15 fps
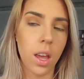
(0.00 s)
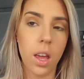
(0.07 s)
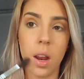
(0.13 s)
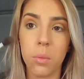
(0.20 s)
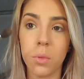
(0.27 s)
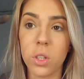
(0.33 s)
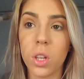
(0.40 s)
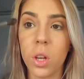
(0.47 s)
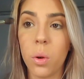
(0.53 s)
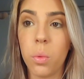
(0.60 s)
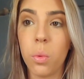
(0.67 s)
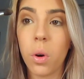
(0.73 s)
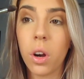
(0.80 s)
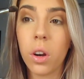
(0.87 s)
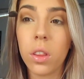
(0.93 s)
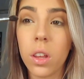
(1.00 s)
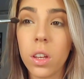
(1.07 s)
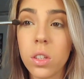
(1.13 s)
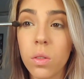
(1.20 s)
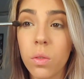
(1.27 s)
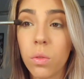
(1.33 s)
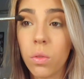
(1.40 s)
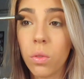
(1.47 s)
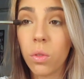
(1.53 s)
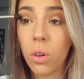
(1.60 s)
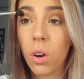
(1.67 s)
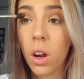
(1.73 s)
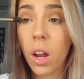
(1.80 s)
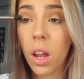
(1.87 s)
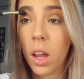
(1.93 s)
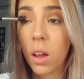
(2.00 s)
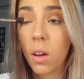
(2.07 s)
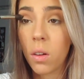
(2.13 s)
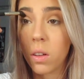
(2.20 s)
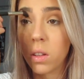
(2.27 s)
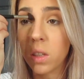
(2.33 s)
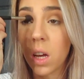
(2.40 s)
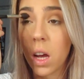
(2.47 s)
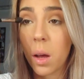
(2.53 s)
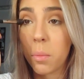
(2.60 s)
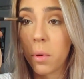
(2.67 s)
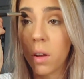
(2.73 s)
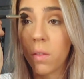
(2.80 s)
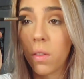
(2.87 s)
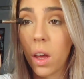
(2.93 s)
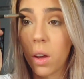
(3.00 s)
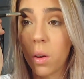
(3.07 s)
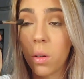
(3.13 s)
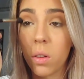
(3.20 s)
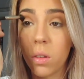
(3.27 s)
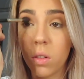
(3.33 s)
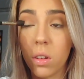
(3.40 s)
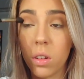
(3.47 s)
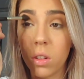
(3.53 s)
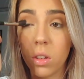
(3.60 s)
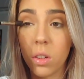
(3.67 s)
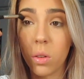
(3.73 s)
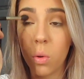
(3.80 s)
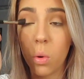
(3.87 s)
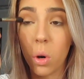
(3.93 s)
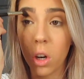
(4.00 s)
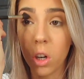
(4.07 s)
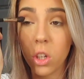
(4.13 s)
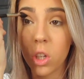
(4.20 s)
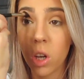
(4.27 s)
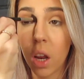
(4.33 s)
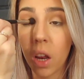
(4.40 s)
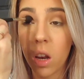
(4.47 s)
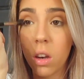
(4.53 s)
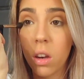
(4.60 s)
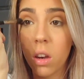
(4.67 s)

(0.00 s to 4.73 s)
and I'm just gonna work this right on top of that Cork shade.